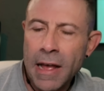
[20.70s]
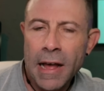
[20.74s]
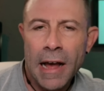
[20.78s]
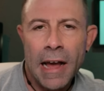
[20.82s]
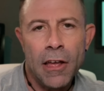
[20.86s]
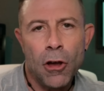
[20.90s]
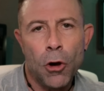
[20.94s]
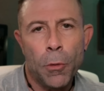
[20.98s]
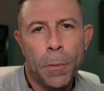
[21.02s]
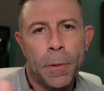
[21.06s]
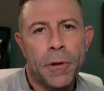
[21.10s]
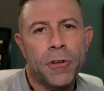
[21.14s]

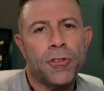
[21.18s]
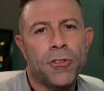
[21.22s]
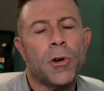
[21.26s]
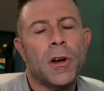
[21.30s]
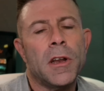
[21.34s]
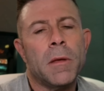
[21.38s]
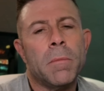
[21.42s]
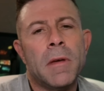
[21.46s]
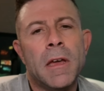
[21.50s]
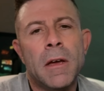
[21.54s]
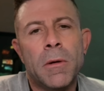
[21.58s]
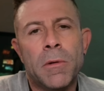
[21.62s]
I hope you're
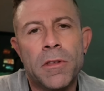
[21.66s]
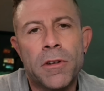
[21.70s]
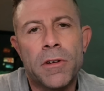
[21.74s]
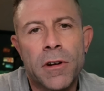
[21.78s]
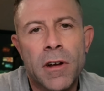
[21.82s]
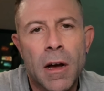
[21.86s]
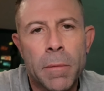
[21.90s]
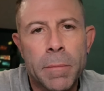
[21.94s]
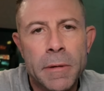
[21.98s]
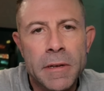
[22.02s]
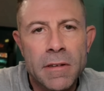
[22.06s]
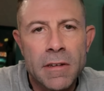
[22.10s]
joining me with your
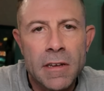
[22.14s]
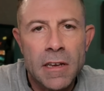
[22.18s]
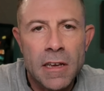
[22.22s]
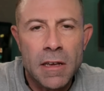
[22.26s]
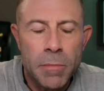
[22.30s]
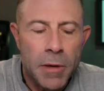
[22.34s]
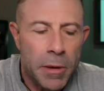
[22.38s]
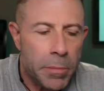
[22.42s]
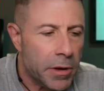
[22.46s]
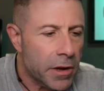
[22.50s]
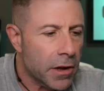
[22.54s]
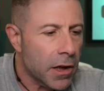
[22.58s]
cup of tea,
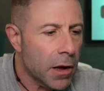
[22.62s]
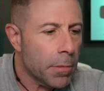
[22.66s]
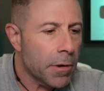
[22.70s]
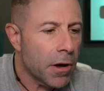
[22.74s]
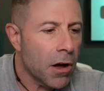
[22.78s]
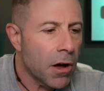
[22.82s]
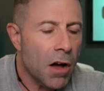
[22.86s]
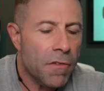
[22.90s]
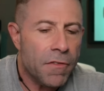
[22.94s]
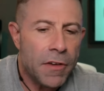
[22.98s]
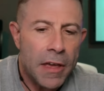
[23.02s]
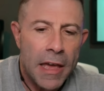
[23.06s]
maybe a cup of
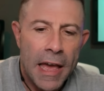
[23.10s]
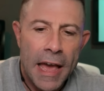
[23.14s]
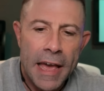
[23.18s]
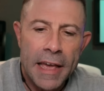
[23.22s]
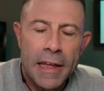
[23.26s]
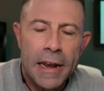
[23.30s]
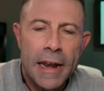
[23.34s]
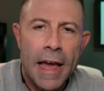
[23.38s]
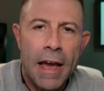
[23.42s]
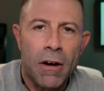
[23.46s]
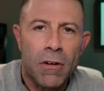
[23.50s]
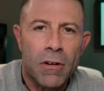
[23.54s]
coffee,
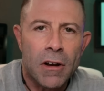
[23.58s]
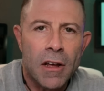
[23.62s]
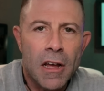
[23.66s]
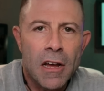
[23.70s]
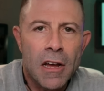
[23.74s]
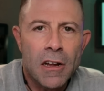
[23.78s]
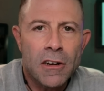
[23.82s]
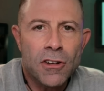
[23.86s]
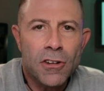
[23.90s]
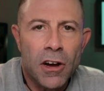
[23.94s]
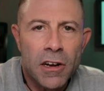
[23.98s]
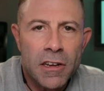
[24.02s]
hanging out,
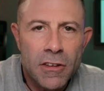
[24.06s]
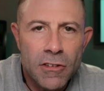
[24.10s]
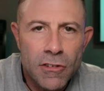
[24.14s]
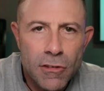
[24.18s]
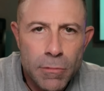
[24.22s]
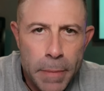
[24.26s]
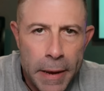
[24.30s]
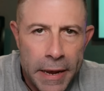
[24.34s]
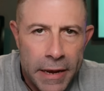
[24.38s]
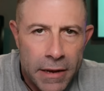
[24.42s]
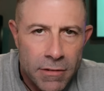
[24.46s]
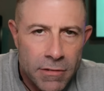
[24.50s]
talking
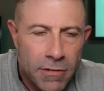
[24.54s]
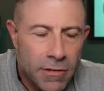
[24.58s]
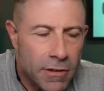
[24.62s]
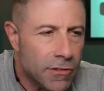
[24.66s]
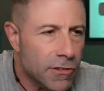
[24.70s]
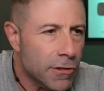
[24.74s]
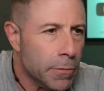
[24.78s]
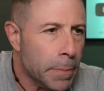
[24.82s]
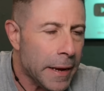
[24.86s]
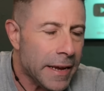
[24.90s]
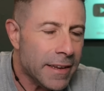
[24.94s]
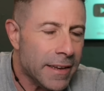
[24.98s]
space,
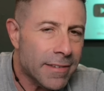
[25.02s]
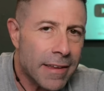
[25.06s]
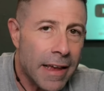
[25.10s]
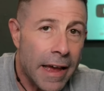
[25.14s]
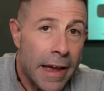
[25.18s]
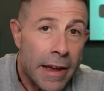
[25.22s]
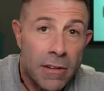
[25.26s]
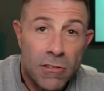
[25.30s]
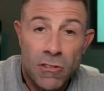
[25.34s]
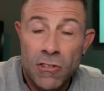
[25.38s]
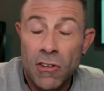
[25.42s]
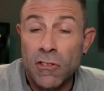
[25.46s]

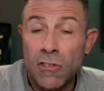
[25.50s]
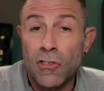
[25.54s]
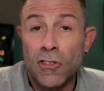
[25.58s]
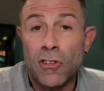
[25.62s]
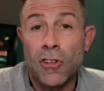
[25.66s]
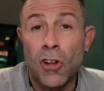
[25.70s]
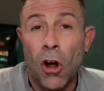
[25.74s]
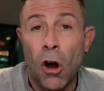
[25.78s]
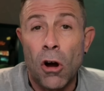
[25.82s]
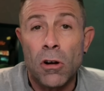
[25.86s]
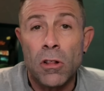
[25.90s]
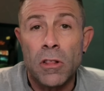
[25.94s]
SpaceX,
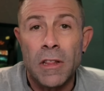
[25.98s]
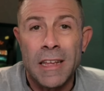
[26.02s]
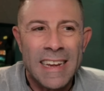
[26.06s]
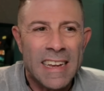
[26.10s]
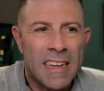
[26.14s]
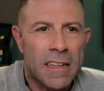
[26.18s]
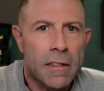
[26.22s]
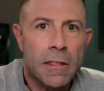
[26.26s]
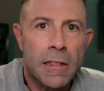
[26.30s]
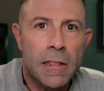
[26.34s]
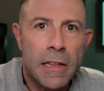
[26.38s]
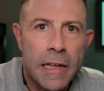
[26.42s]
Starlink,
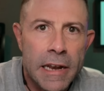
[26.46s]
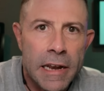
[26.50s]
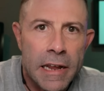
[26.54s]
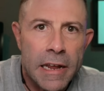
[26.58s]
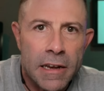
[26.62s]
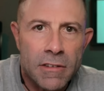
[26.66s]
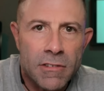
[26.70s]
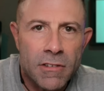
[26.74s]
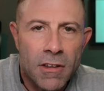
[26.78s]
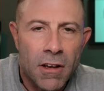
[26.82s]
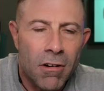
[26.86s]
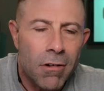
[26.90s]

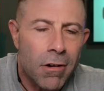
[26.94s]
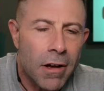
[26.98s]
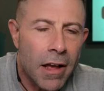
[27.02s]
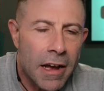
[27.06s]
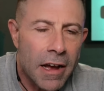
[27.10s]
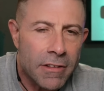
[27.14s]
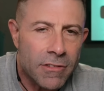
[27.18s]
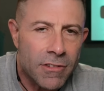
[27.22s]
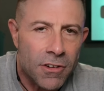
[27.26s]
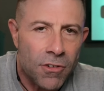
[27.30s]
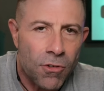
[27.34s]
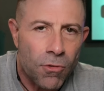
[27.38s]
Linux, all
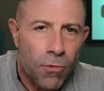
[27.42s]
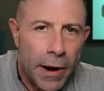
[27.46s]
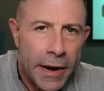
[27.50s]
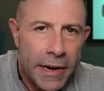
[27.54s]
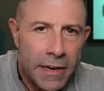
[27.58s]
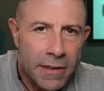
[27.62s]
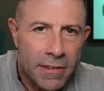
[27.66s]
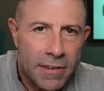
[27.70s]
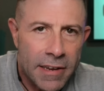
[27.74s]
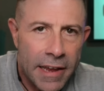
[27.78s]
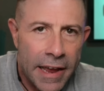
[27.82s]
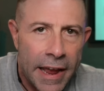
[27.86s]
kinds of
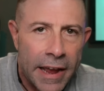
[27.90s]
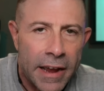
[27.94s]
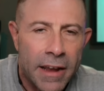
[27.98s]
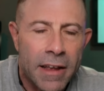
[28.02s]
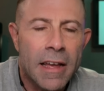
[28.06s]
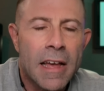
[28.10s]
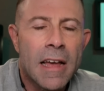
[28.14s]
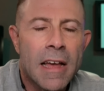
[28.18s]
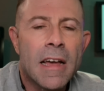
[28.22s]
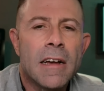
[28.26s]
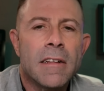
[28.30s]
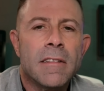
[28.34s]
great tech.
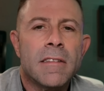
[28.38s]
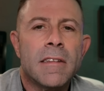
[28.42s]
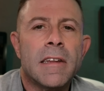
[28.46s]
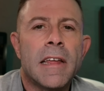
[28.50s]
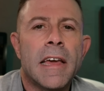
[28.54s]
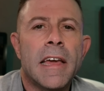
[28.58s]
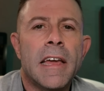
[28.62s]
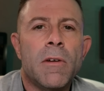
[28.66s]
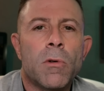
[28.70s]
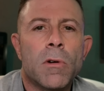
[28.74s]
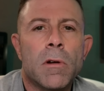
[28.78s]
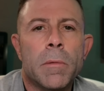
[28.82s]

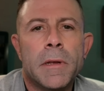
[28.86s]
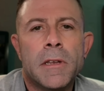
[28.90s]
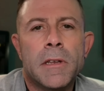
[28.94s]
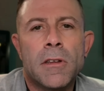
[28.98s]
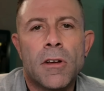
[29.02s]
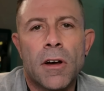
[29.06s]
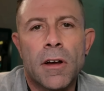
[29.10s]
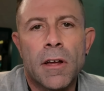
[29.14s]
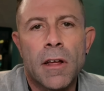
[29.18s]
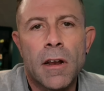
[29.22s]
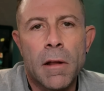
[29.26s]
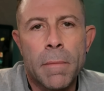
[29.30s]
Today, we're going to be
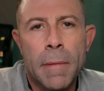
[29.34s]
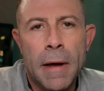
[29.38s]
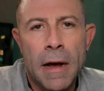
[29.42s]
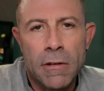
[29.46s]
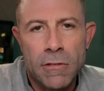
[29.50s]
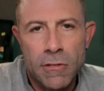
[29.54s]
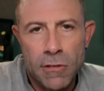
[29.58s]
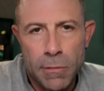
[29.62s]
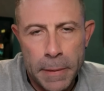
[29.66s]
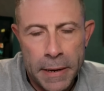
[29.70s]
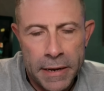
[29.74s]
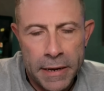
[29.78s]
talking about
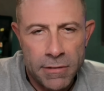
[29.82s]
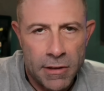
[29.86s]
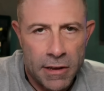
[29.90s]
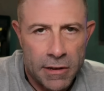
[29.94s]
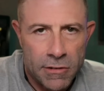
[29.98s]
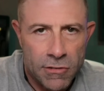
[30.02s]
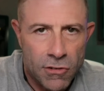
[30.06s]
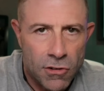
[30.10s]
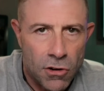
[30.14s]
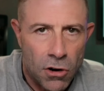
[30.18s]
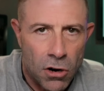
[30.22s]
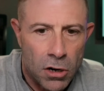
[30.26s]

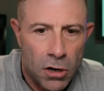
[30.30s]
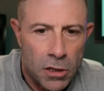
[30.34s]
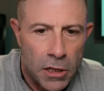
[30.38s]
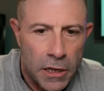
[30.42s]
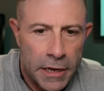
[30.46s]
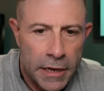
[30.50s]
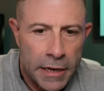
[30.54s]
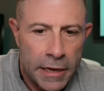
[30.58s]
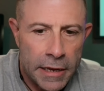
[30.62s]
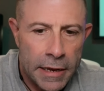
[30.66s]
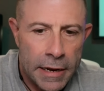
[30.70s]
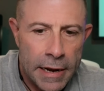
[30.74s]
SpaceX
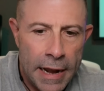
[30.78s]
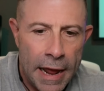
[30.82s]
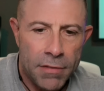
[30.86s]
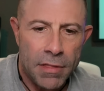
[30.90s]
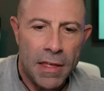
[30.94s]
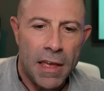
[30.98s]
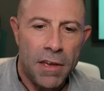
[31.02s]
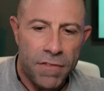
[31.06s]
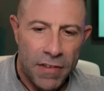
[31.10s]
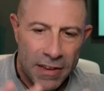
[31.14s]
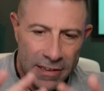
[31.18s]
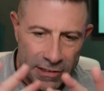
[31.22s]
Starlink and how
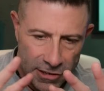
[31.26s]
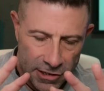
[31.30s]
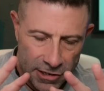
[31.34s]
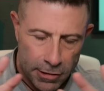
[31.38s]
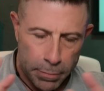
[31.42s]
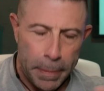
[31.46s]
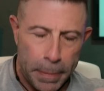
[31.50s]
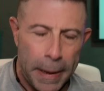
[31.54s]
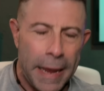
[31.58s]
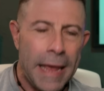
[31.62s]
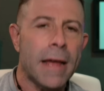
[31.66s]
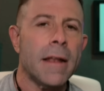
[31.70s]
they've
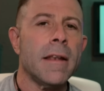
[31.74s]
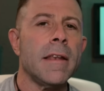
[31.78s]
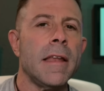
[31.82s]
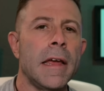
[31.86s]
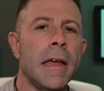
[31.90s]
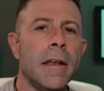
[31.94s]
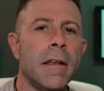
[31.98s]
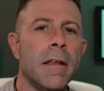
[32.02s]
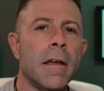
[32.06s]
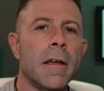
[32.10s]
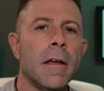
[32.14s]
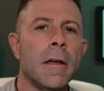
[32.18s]

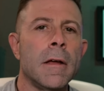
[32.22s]
expanded